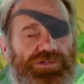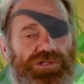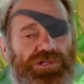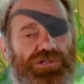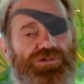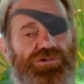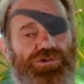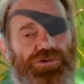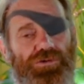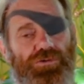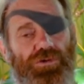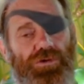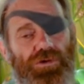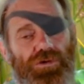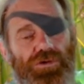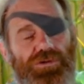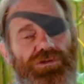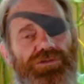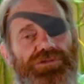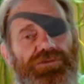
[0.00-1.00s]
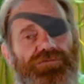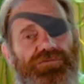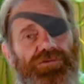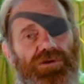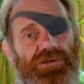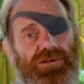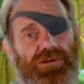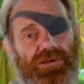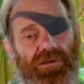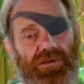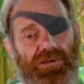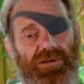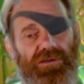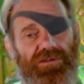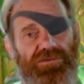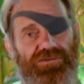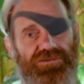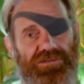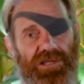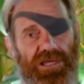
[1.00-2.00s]
teach you all the different
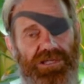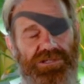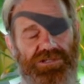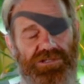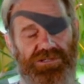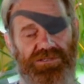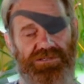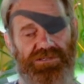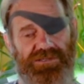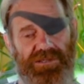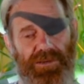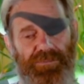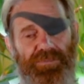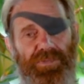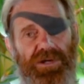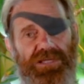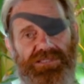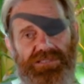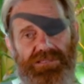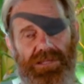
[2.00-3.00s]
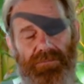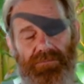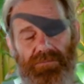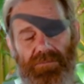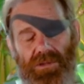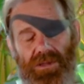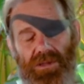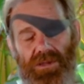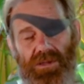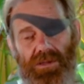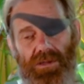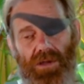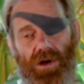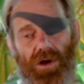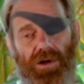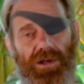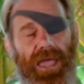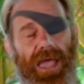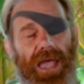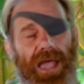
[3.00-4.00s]
stages, step by step,
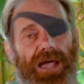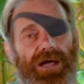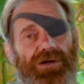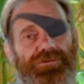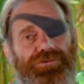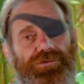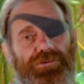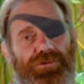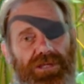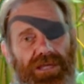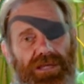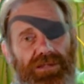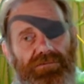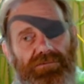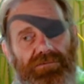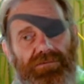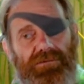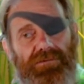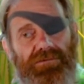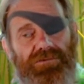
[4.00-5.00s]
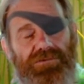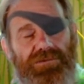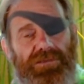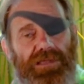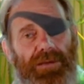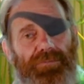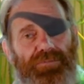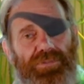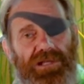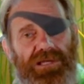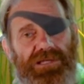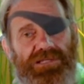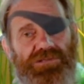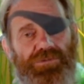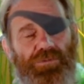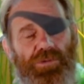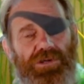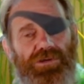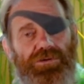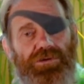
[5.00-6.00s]
on how to get to that
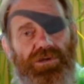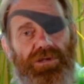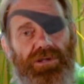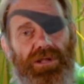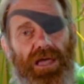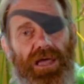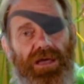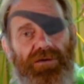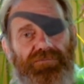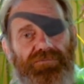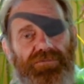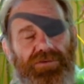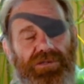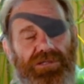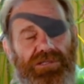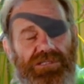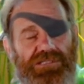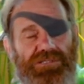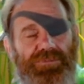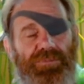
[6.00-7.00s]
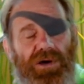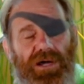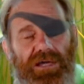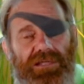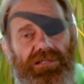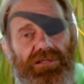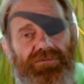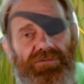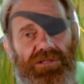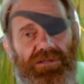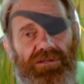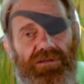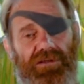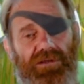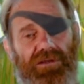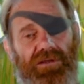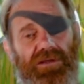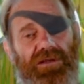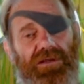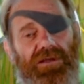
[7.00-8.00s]
place where you can have inspired living.
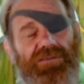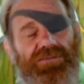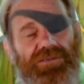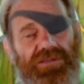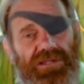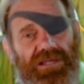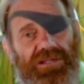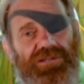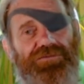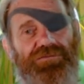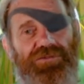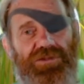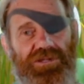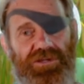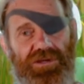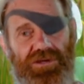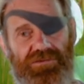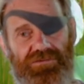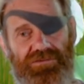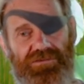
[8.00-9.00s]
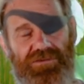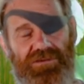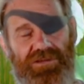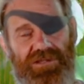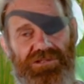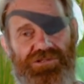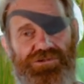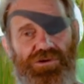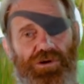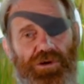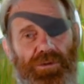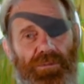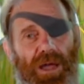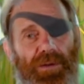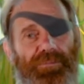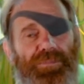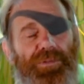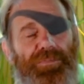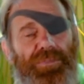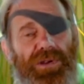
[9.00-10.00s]
The next video is talking
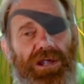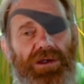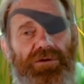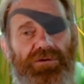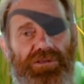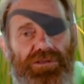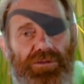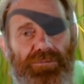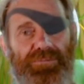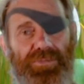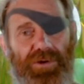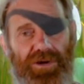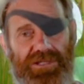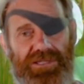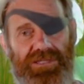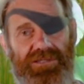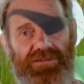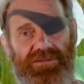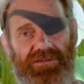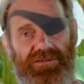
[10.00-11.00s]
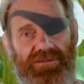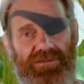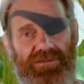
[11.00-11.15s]
about preparing the body,